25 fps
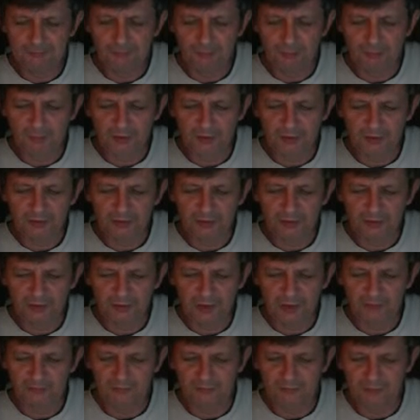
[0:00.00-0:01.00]
I managed to
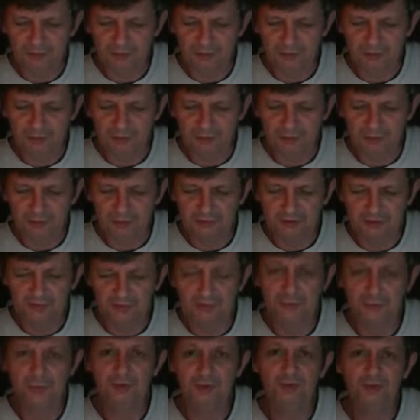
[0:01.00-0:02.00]
get the
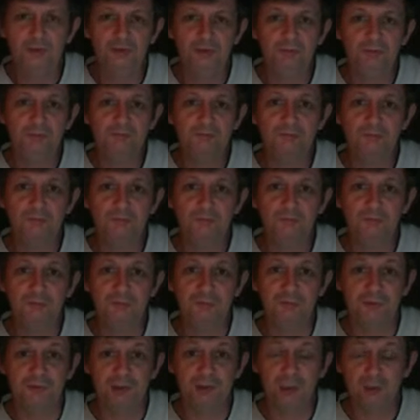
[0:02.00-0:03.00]
distribution,
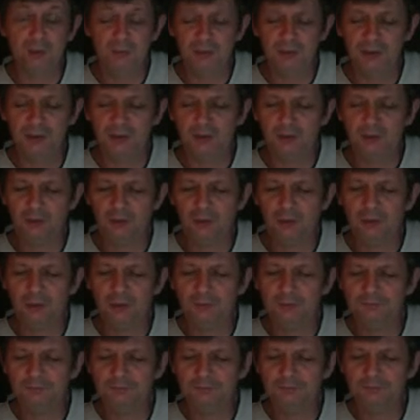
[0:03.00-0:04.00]
for the time being
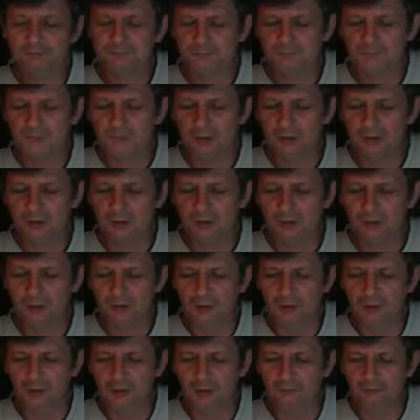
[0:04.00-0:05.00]
anyway,
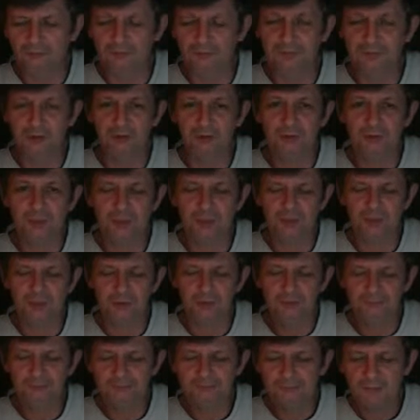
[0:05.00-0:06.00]
for the UK.